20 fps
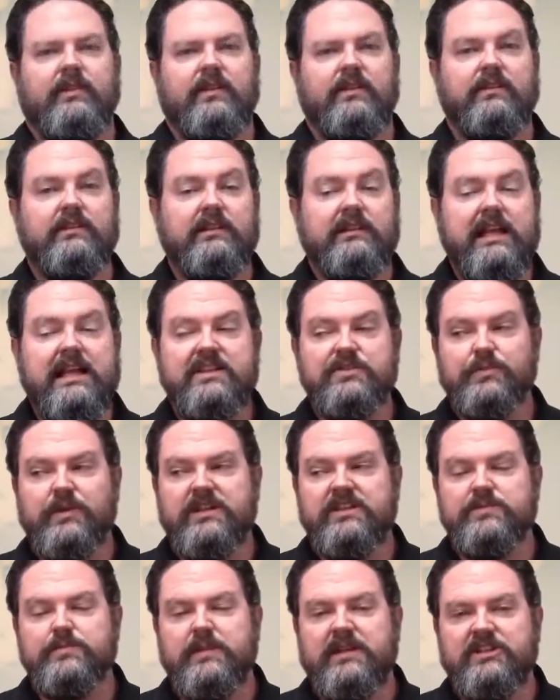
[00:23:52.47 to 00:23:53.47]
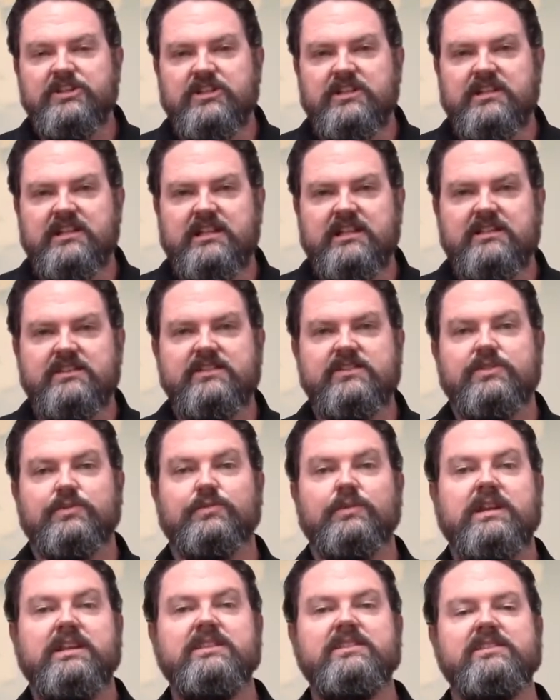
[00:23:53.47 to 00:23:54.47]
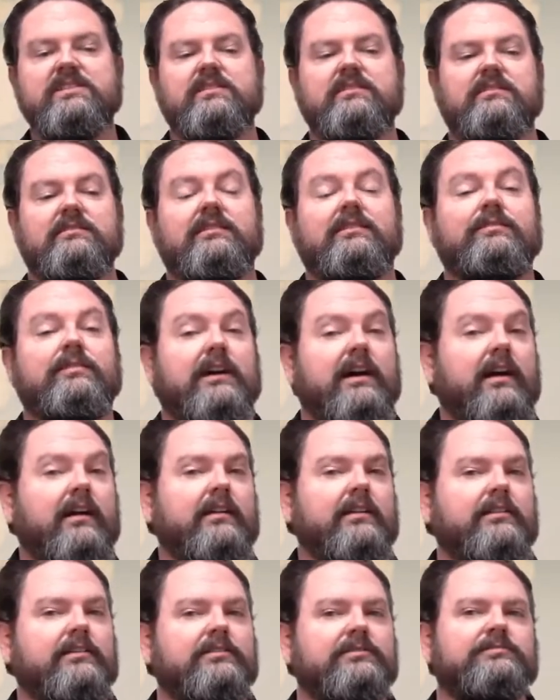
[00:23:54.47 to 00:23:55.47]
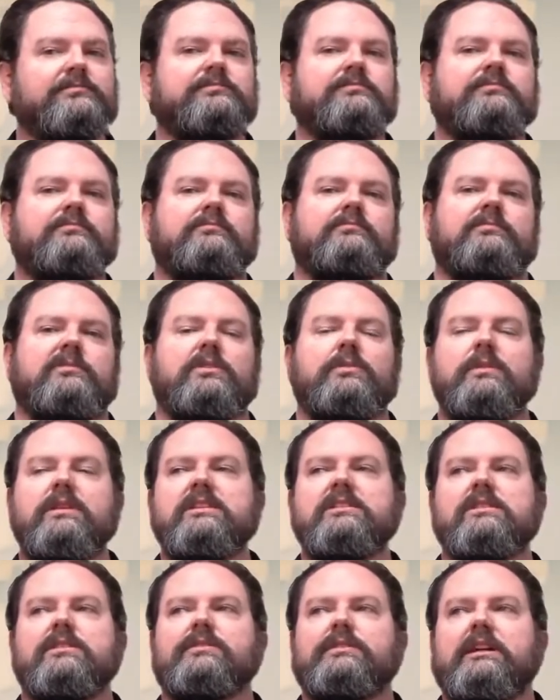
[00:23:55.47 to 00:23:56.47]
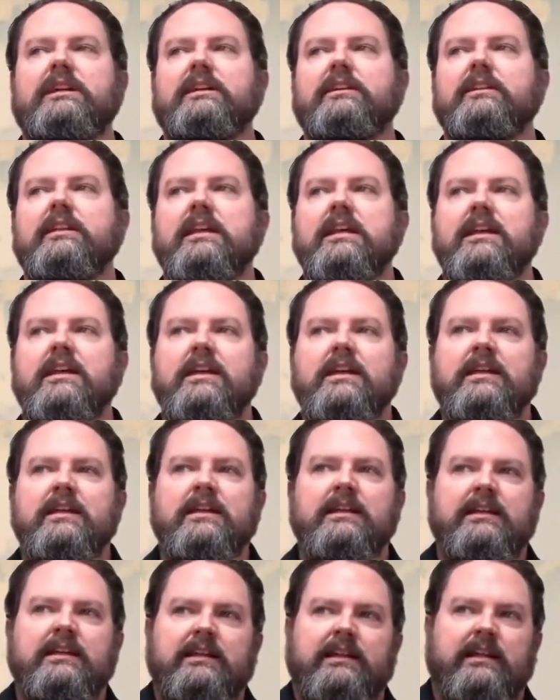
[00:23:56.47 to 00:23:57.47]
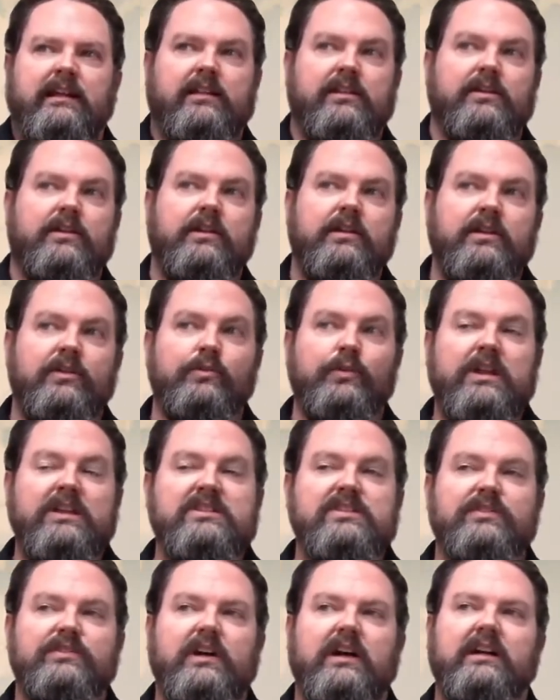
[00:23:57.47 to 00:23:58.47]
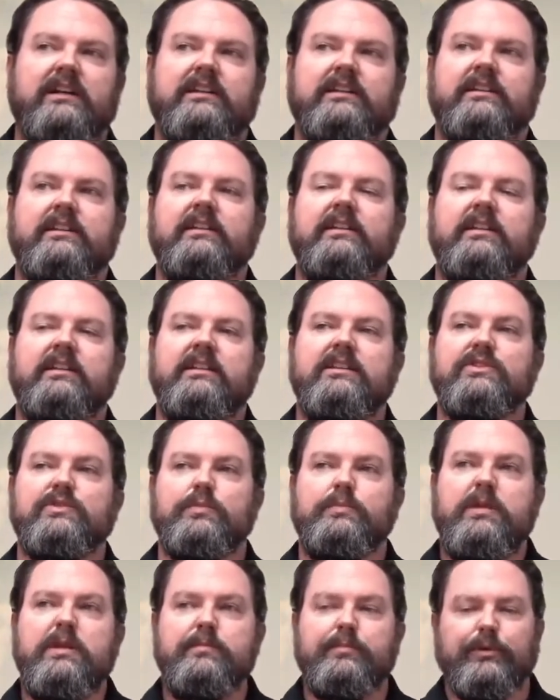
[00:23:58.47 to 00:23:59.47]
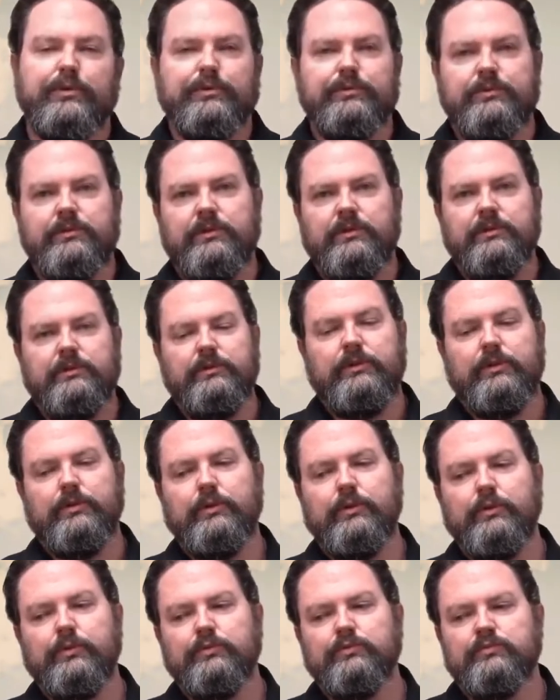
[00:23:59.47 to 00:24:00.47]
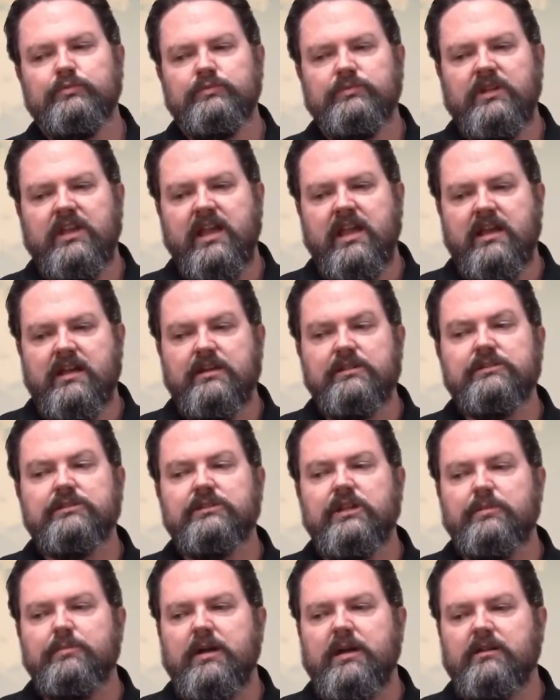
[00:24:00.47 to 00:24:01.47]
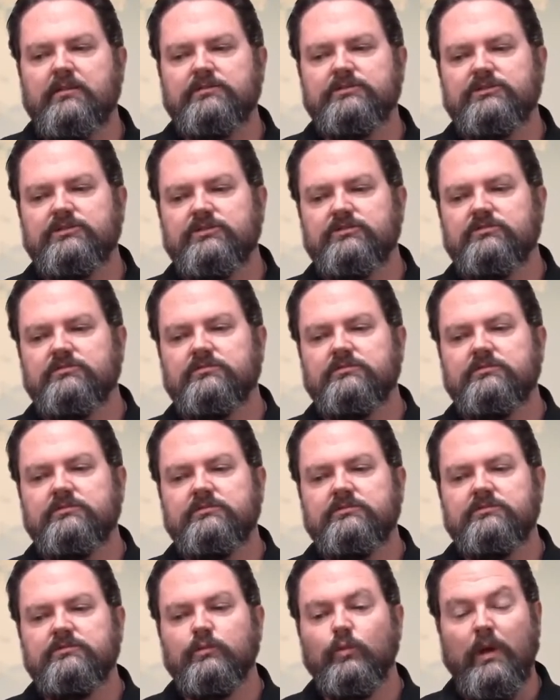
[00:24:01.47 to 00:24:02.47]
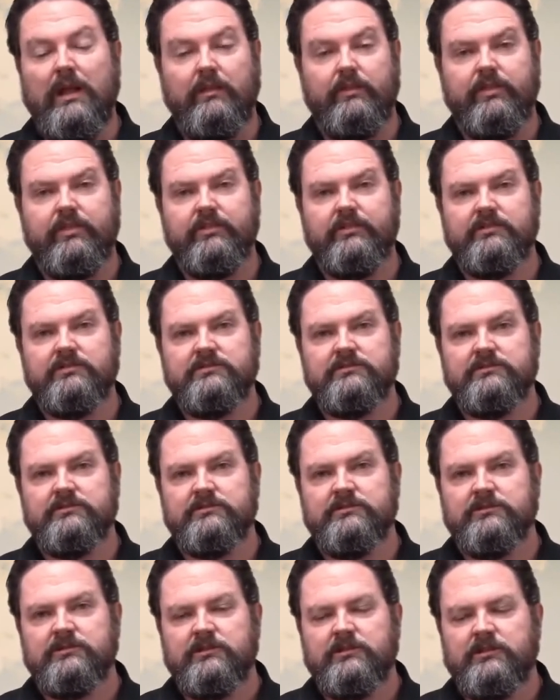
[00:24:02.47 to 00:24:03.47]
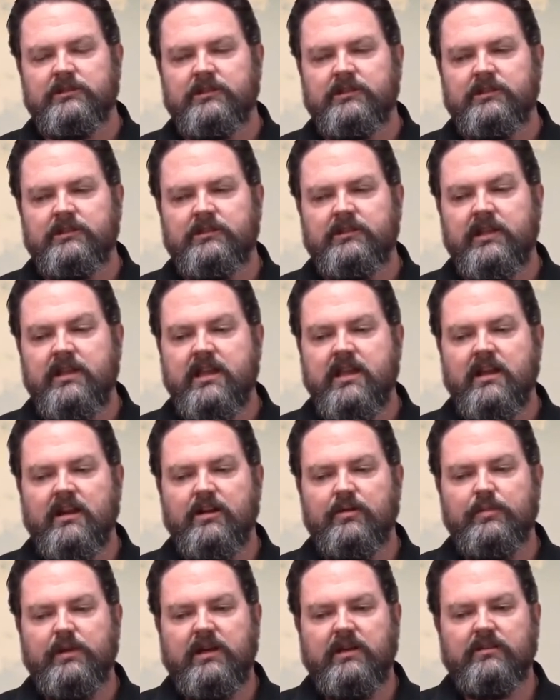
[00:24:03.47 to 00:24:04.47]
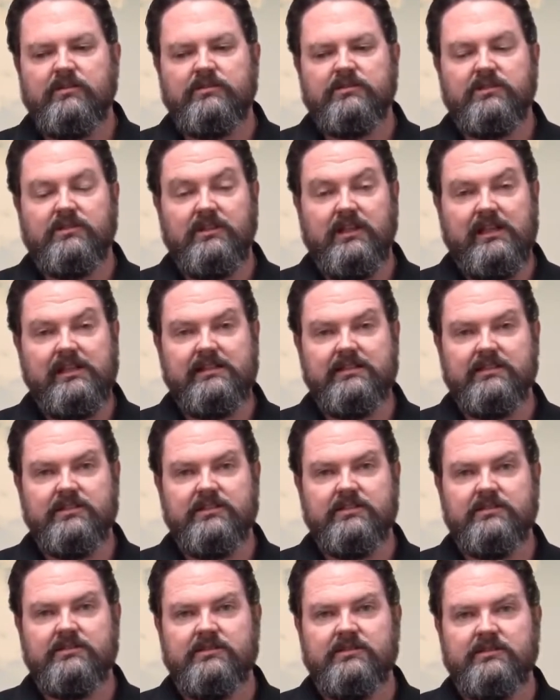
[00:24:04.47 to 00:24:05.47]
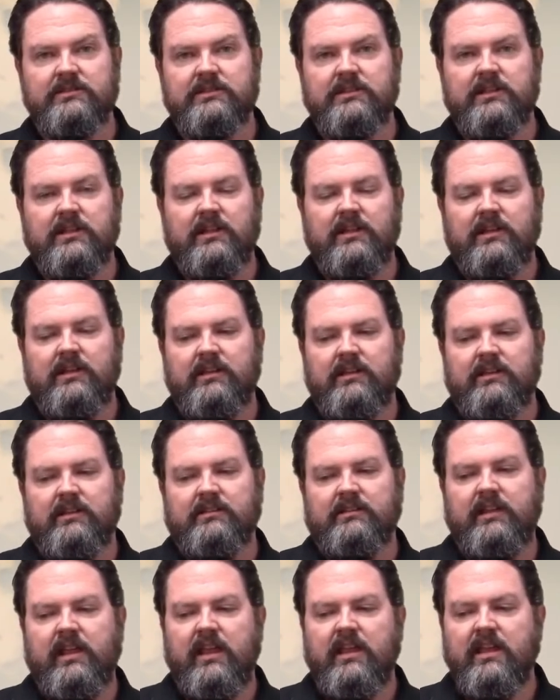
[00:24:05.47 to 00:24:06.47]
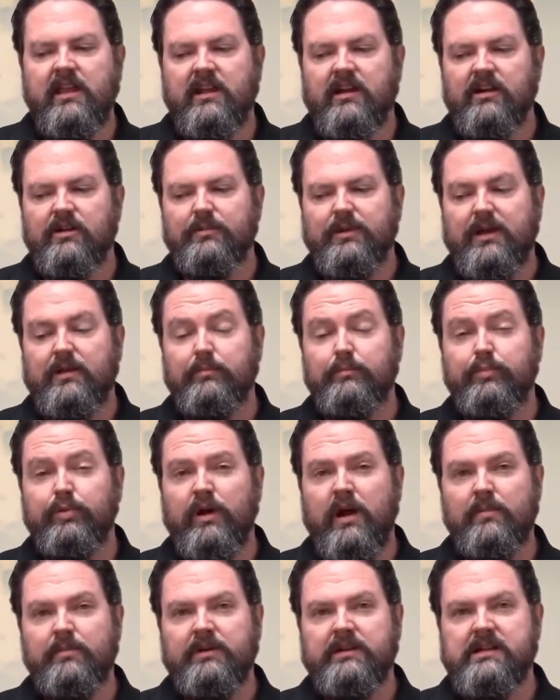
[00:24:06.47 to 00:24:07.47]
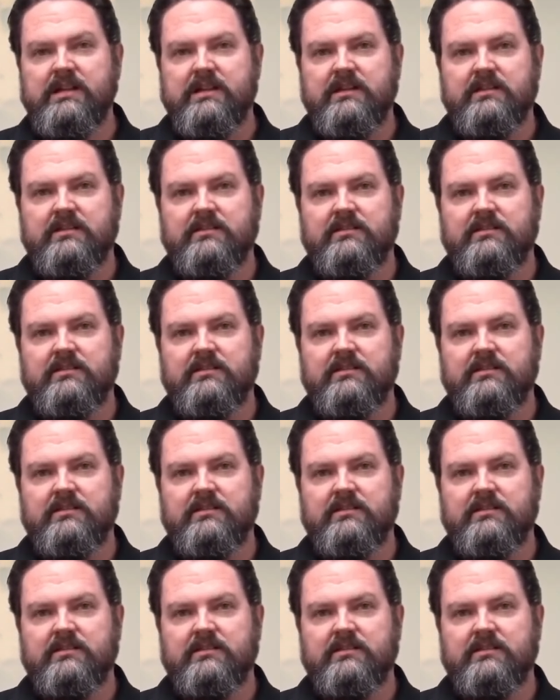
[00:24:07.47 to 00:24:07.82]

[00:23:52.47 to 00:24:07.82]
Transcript: Now the last race mentioned is the race of iron. Race of iron. Now the race of iron, these are people who care about wealth. They care about land. They care about property.